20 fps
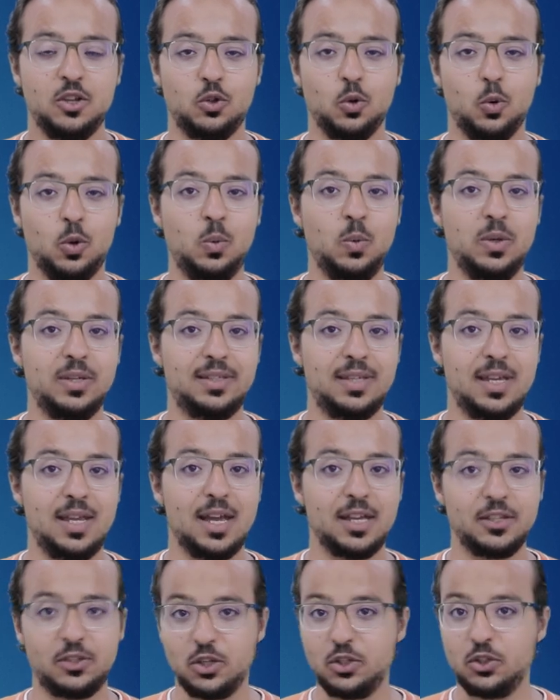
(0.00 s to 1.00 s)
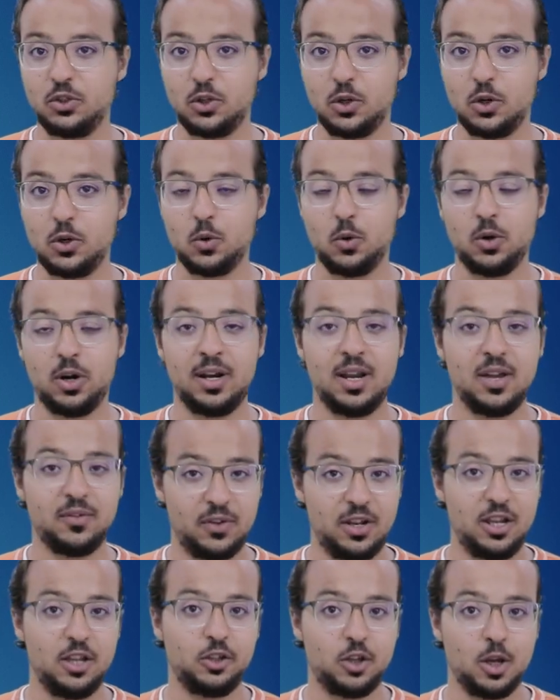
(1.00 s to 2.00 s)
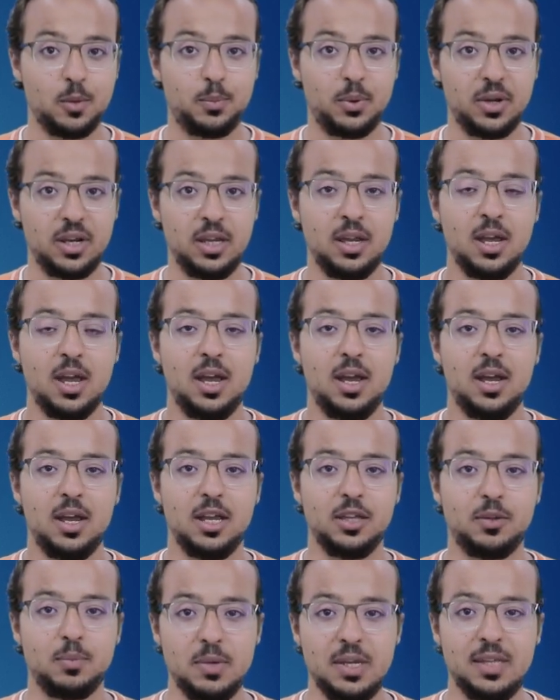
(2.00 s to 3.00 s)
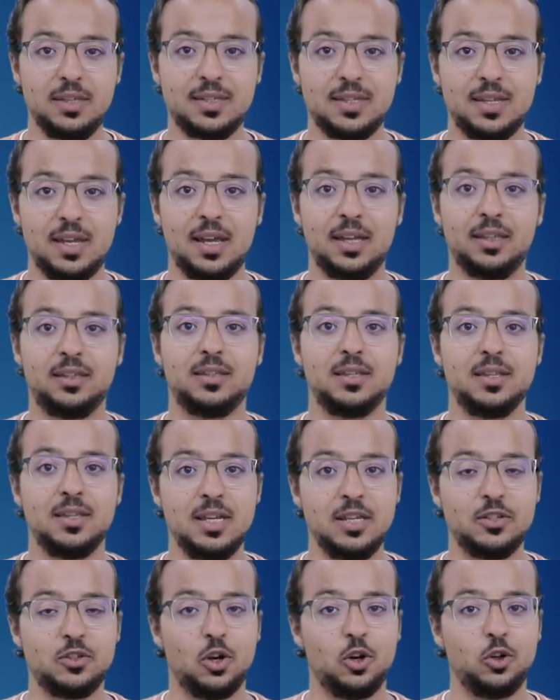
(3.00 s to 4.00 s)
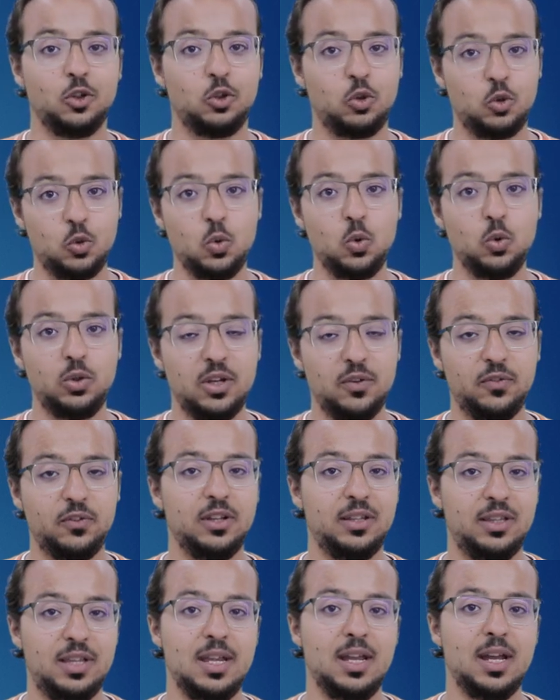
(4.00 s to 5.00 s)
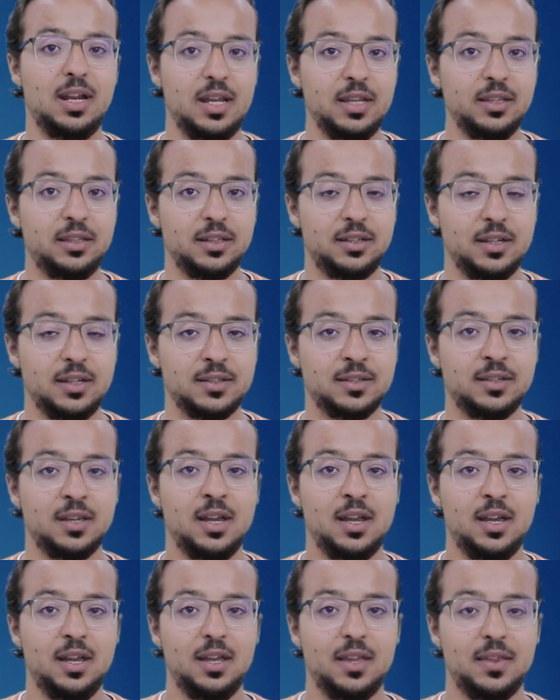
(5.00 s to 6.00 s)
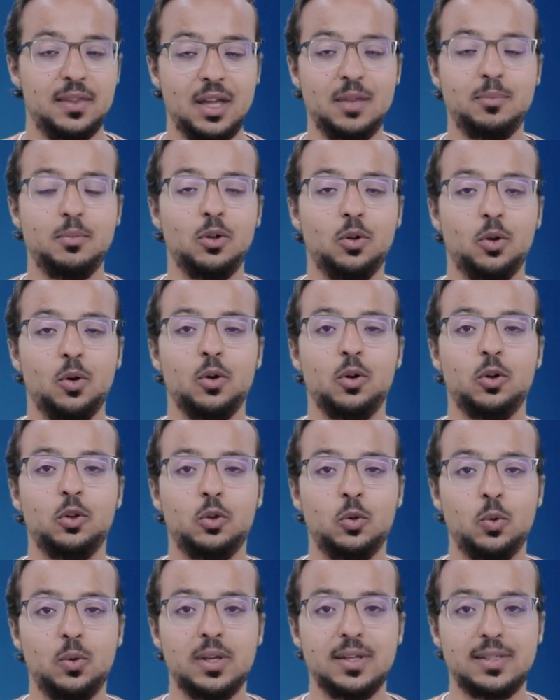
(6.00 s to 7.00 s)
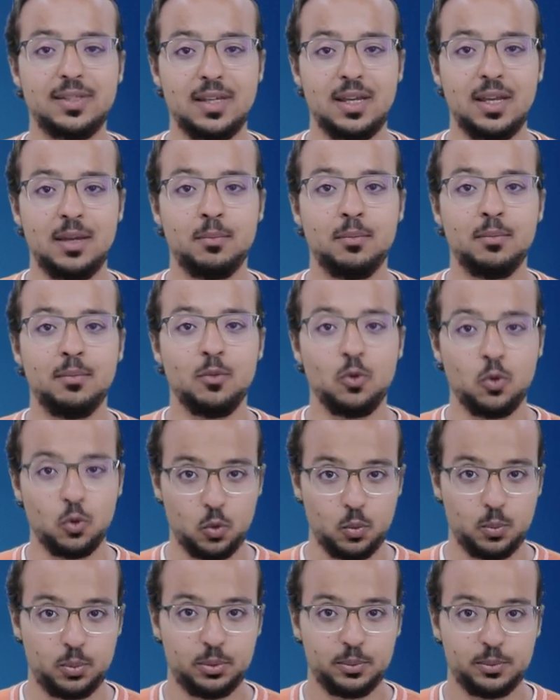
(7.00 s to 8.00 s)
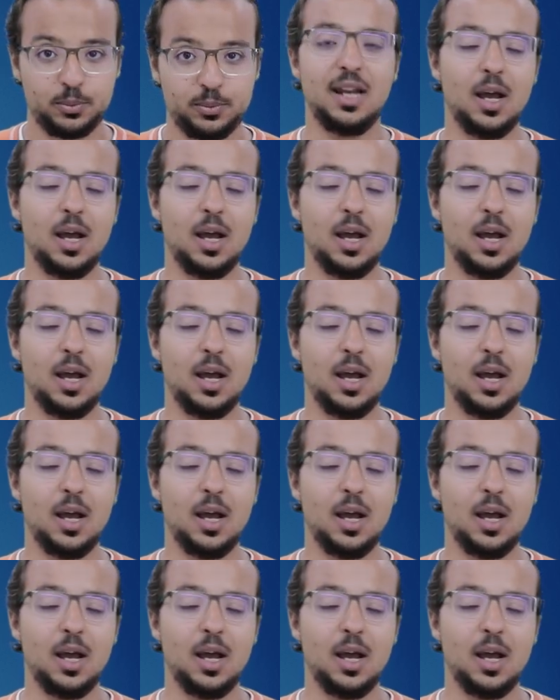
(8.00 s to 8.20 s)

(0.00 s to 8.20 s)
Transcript: So when we say a sister or an affiliate company, it means that these are two different legal entities that belong to the same group.